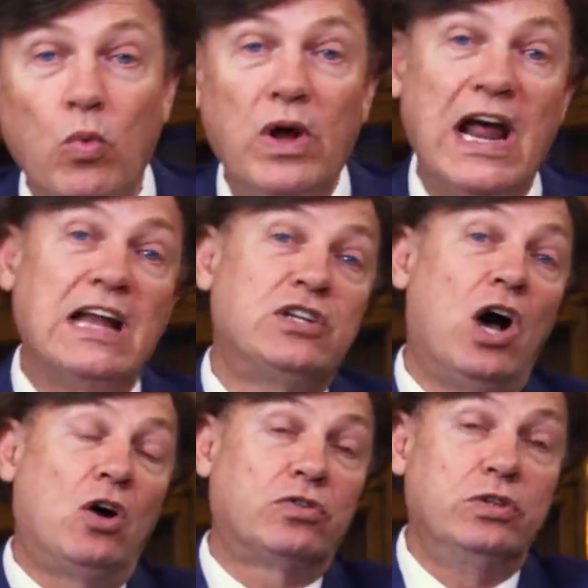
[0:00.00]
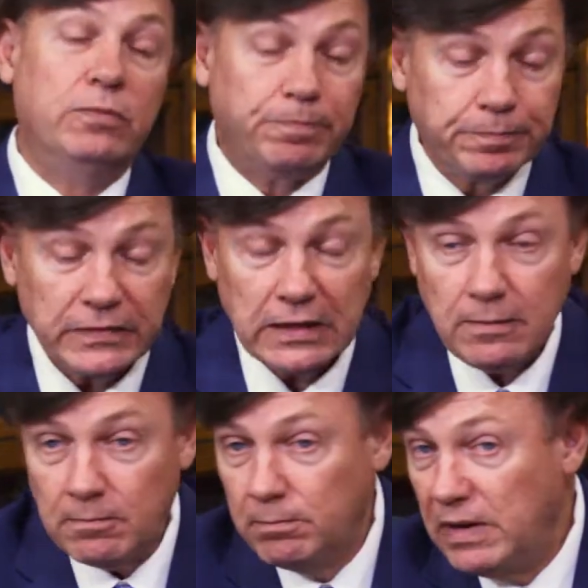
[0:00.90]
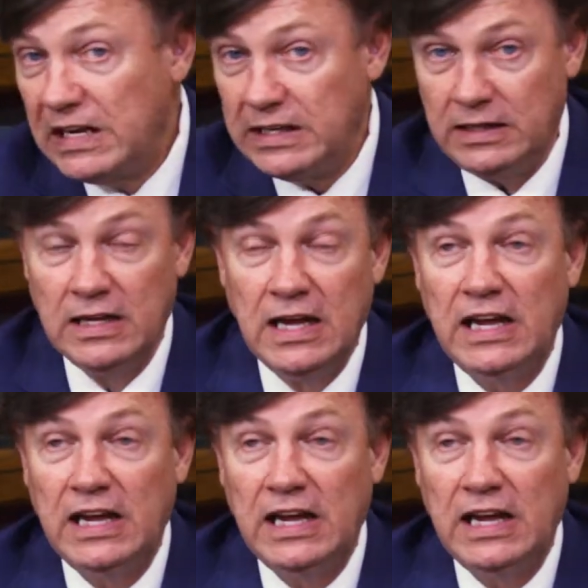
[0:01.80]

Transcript: When I talk to many